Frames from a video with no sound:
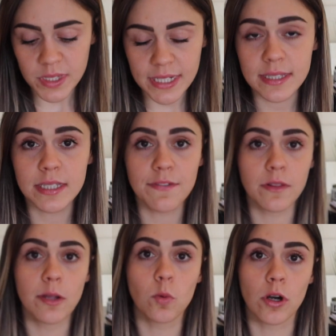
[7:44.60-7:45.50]
it's
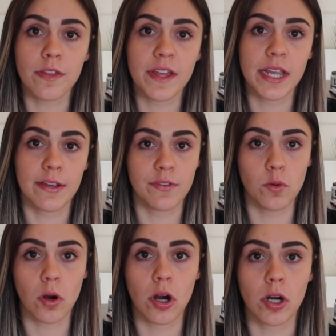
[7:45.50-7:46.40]
definitely worth it if
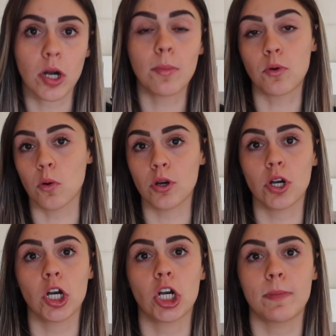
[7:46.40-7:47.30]
you are a
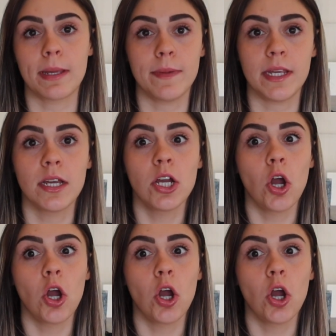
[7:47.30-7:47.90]
broker or maybe